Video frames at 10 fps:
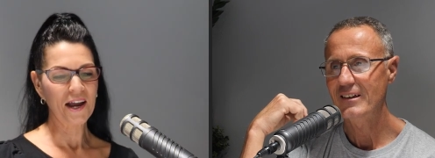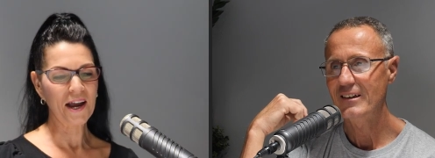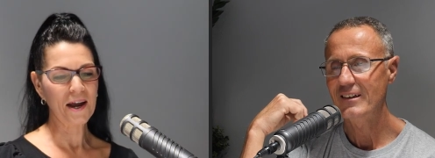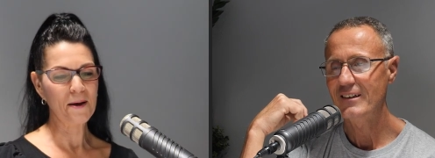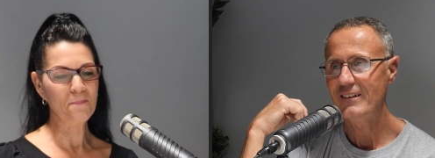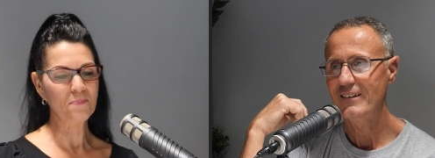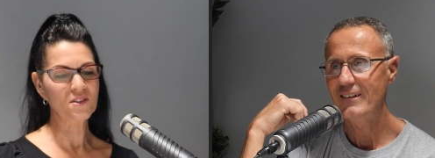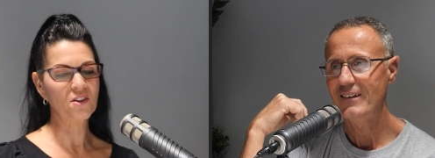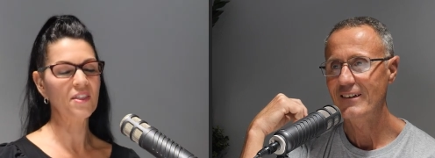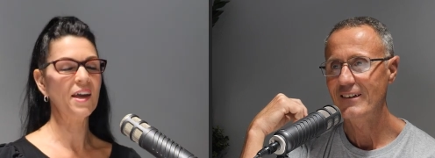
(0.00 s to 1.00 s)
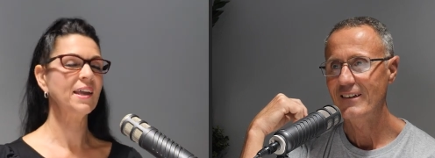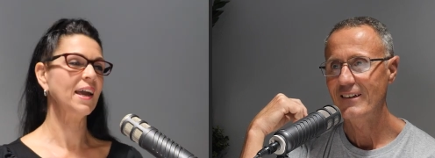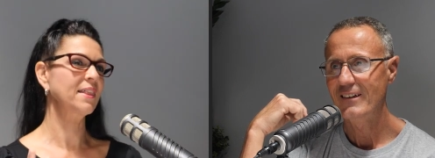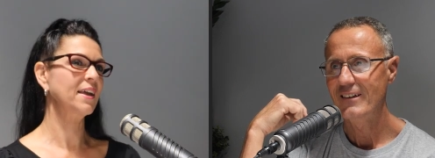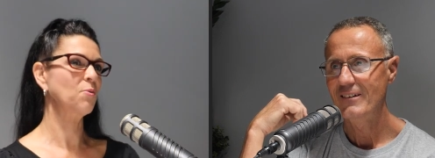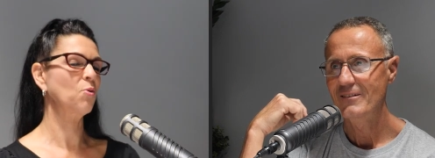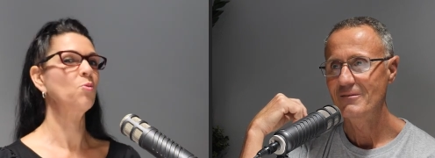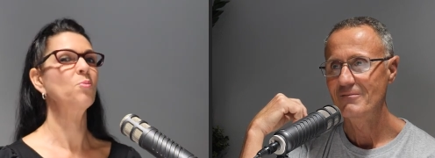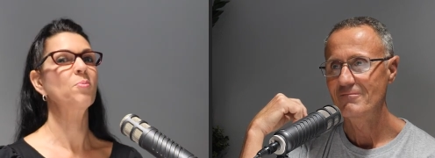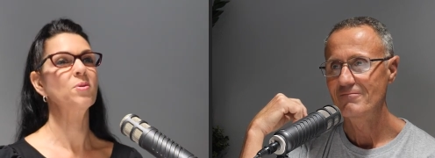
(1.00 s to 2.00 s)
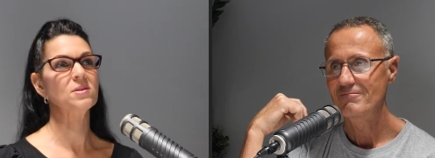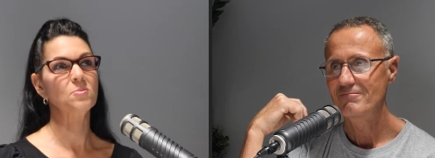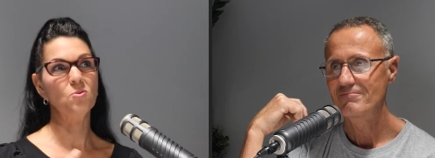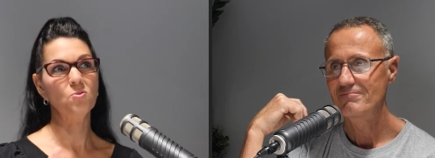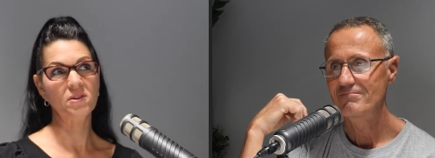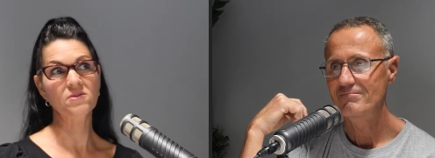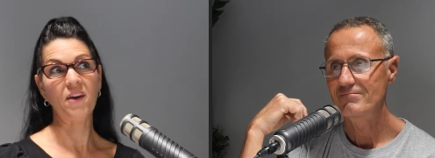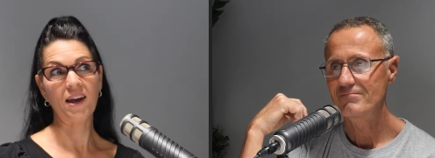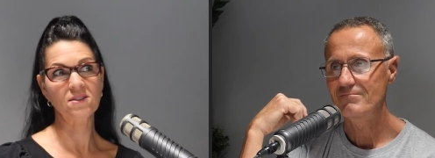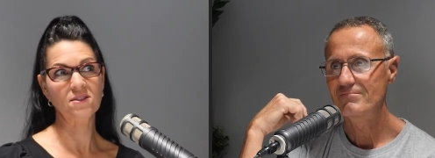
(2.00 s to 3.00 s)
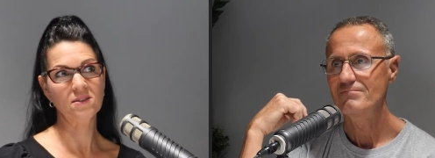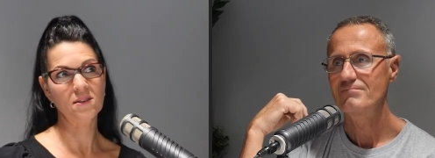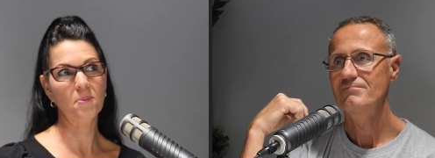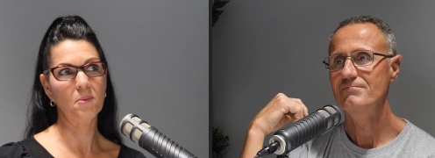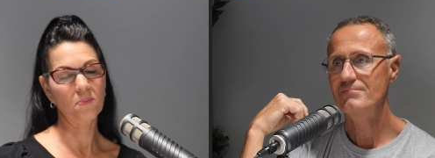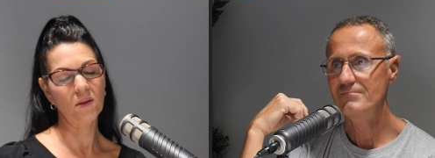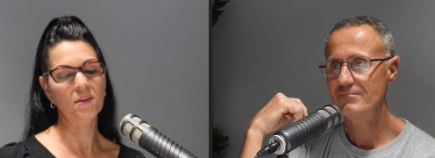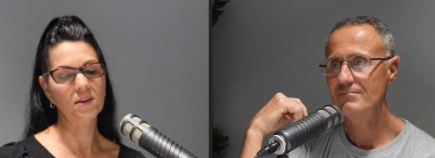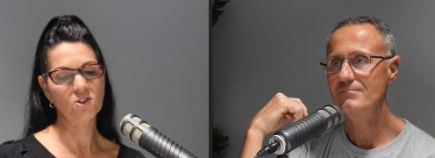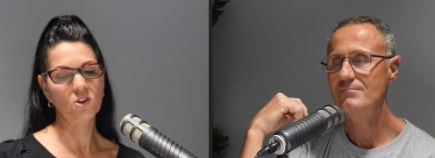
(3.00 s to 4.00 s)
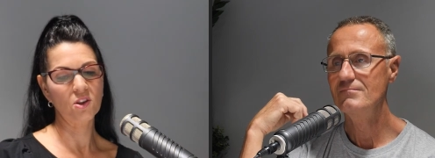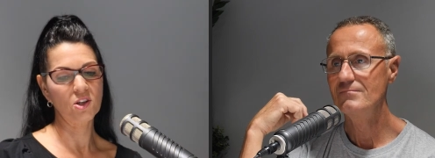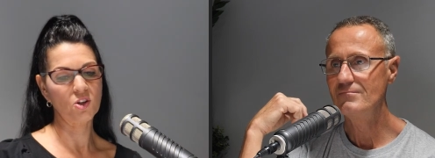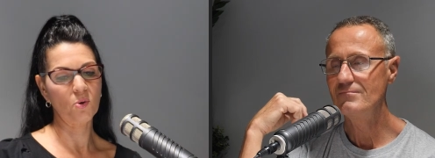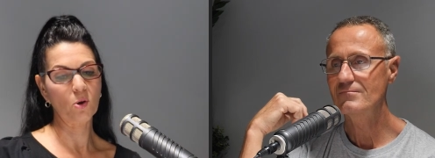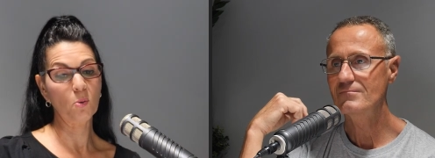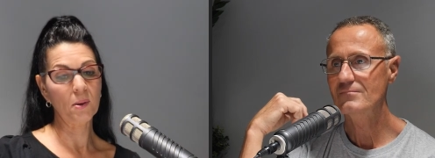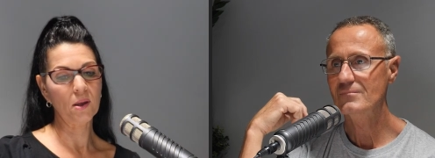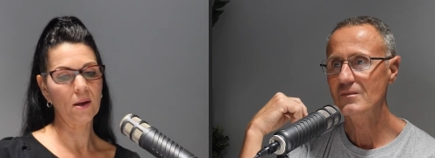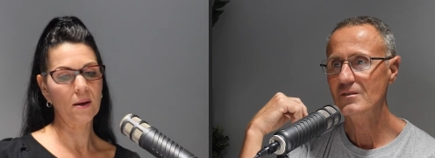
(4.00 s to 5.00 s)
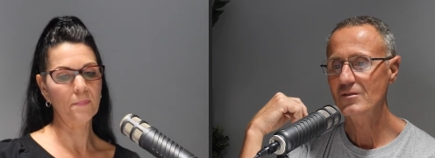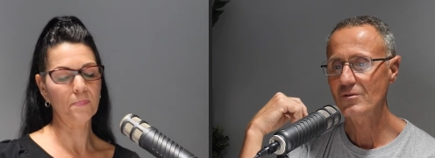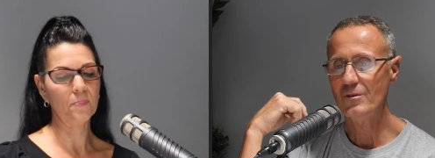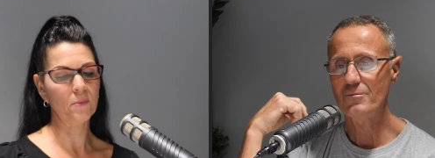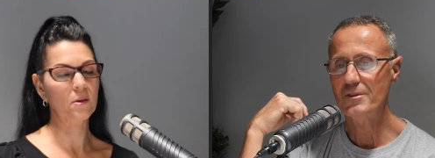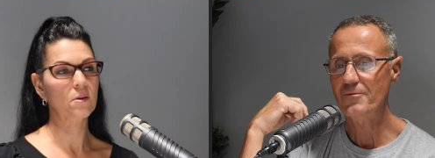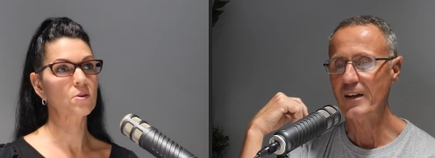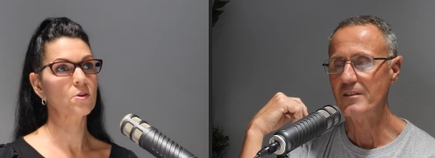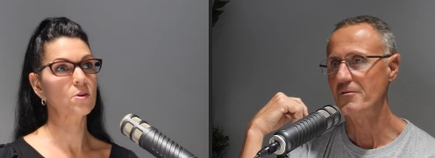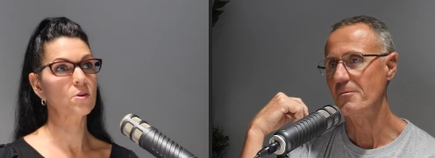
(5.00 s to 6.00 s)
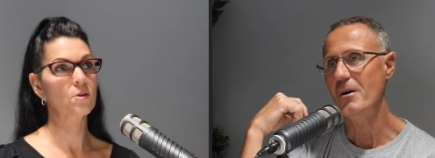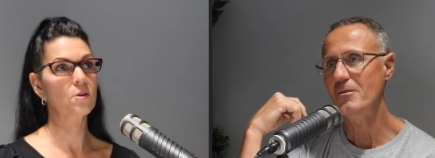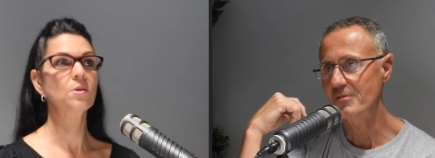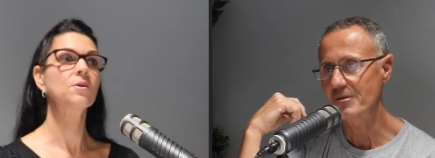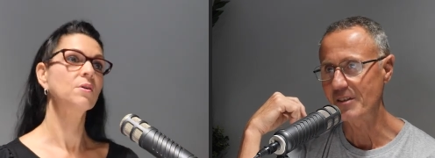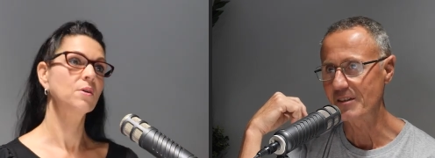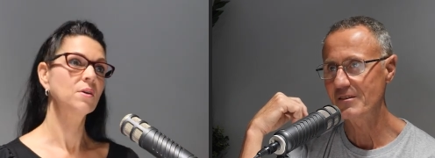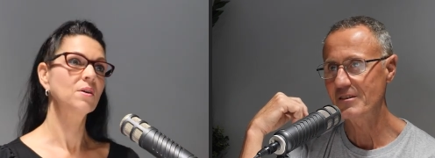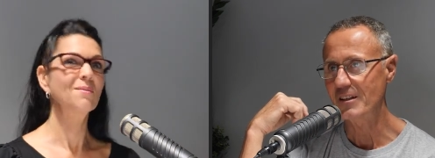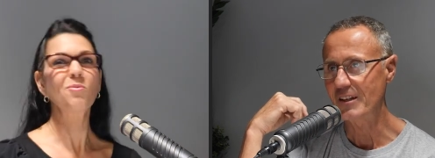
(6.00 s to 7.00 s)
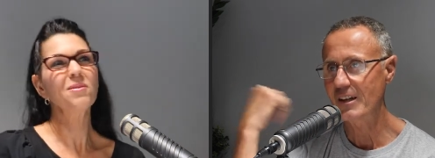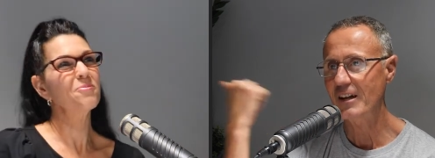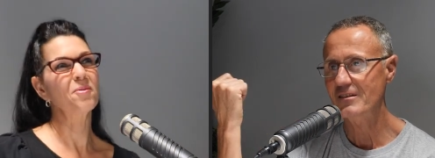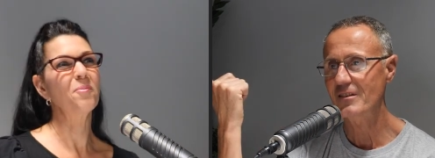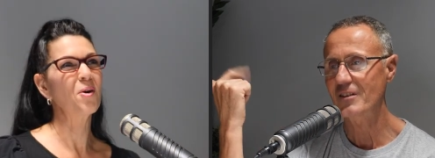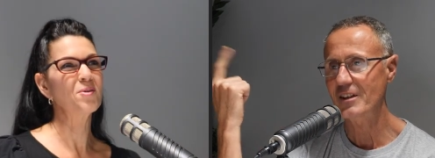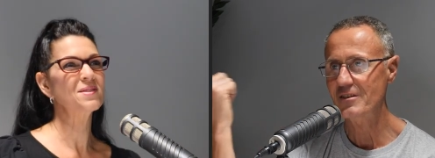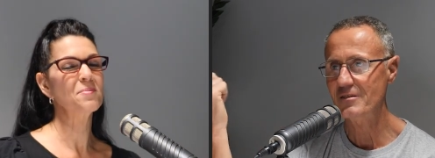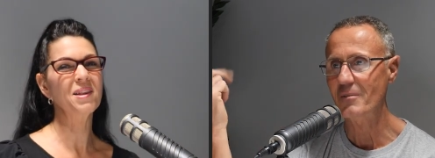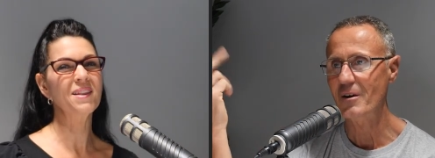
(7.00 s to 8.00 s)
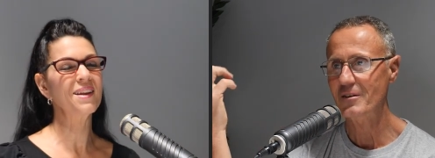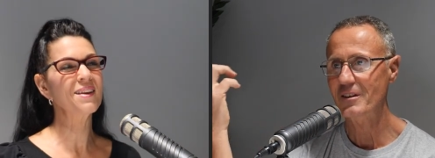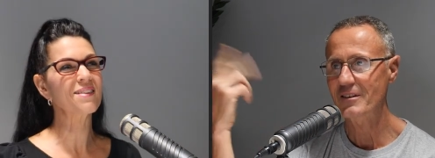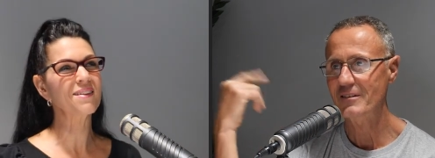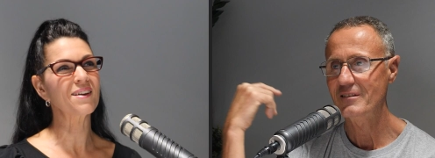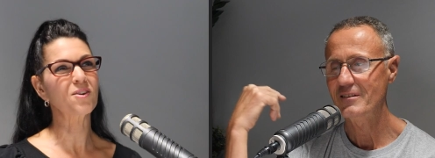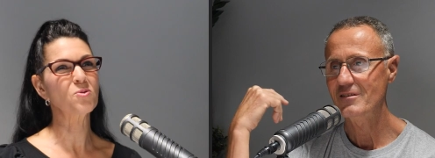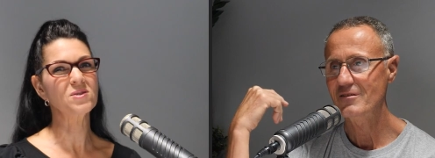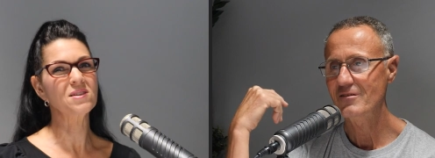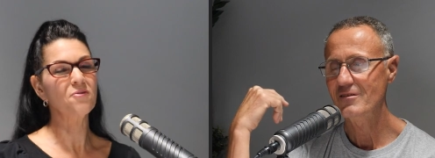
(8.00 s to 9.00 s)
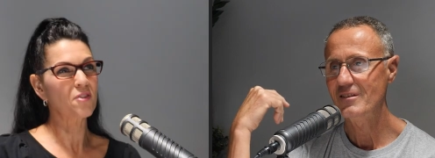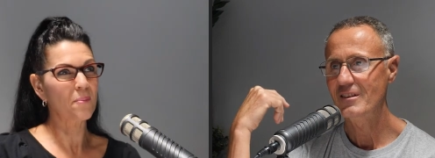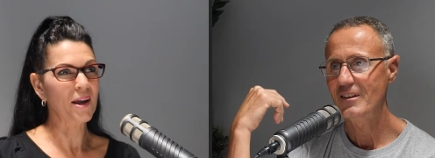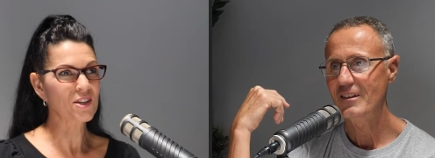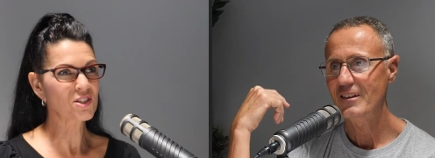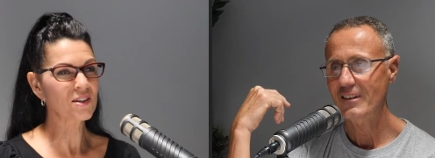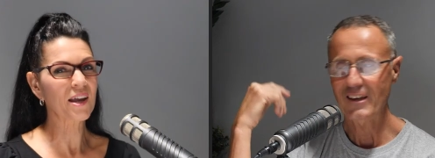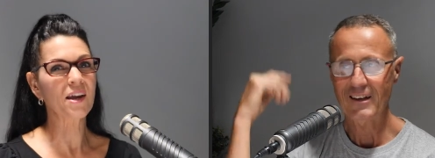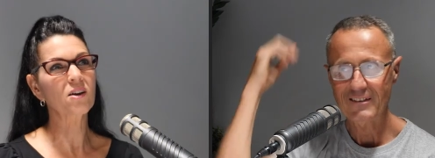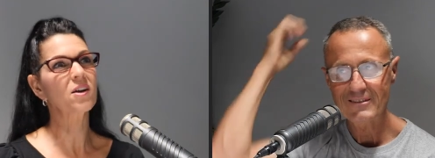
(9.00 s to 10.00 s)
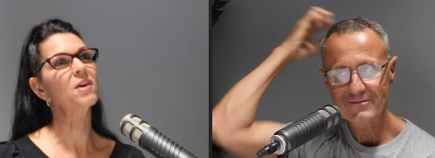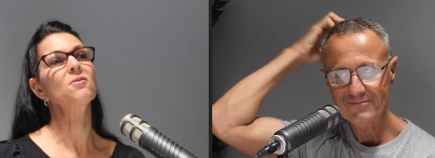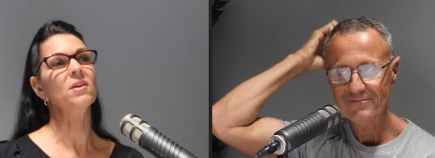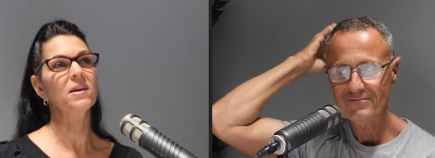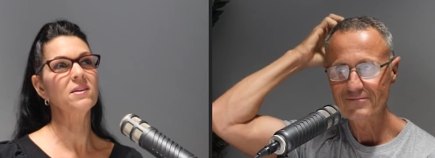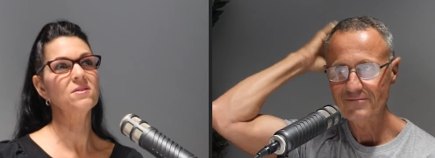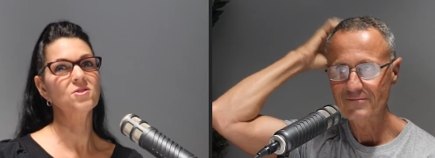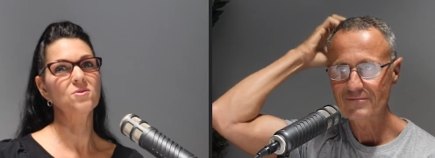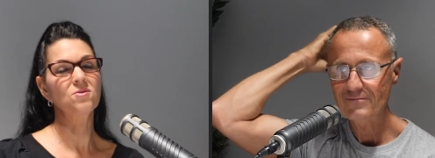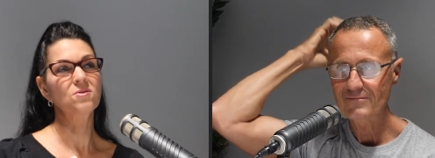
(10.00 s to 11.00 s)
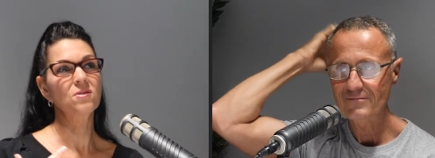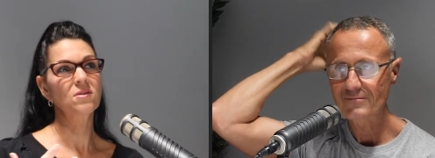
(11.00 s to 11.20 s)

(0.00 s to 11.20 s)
Speaker 1: Um, so they ca- they're all possible risk factors that pe- that they're, sh- they're showing could be um, sort
Speaker 2: of risk factors for most diseases, isn't it? Well, Inactivity, for most. I mean, smoking. anything that
Speaker 1: causes inflammation yeah. can can lead to